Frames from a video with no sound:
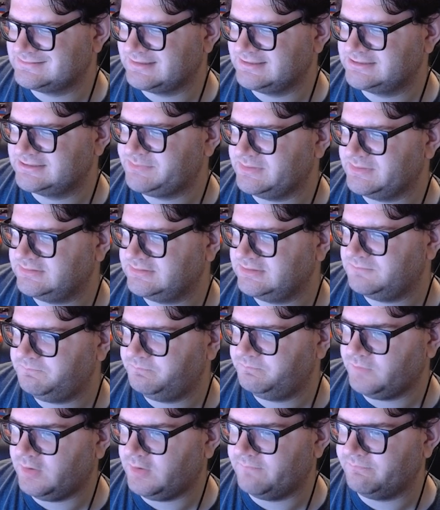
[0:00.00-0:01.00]
I expected.
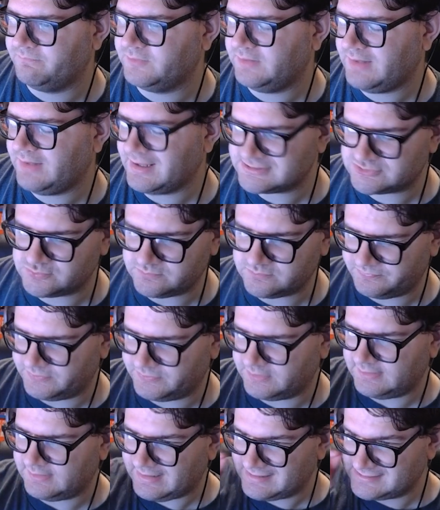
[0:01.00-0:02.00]
The
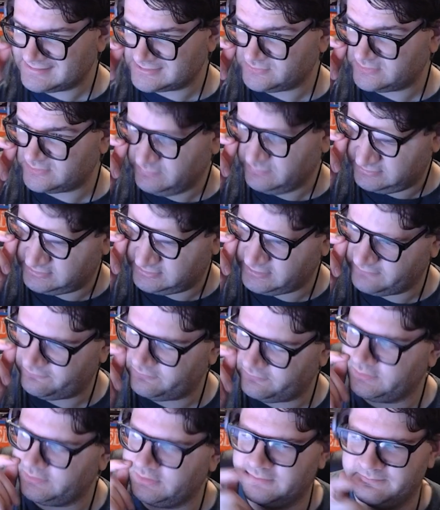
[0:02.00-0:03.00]
last one was
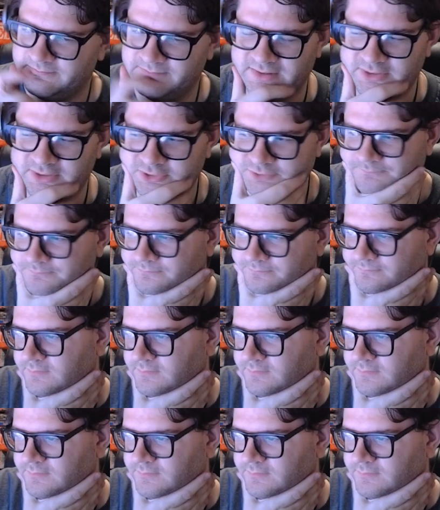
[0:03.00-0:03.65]
definitely better.